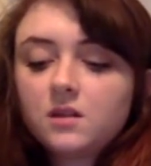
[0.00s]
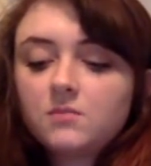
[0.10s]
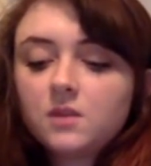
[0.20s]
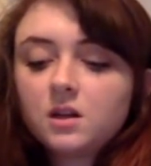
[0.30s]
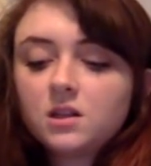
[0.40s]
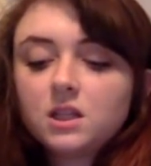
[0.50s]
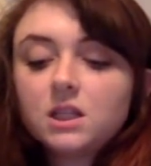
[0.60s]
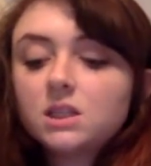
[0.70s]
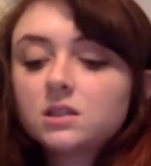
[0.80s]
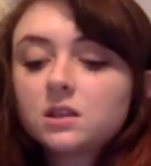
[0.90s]
not much I
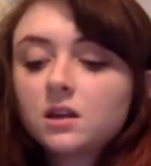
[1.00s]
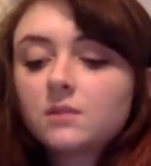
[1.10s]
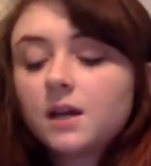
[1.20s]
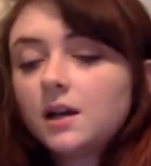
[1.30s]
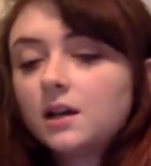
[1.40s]
dislike about